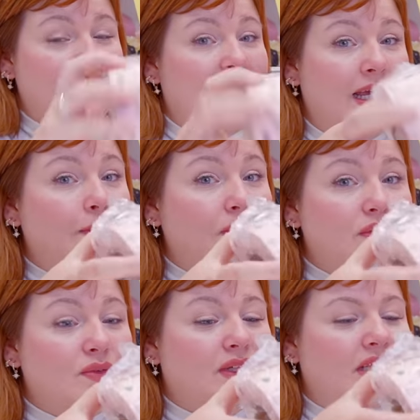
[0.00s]
The tape
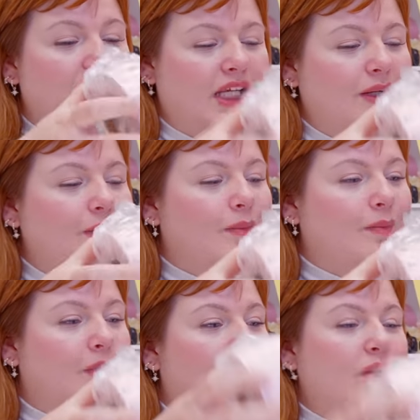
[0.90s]
looks really cute,
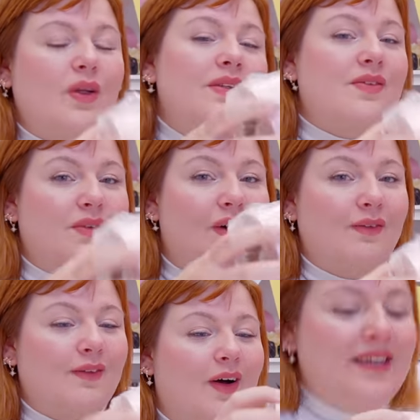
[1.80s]
but the colours are all
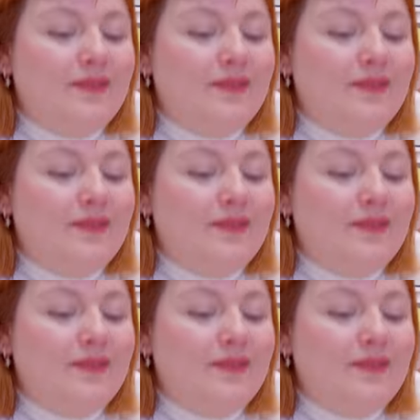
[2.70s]
wrong.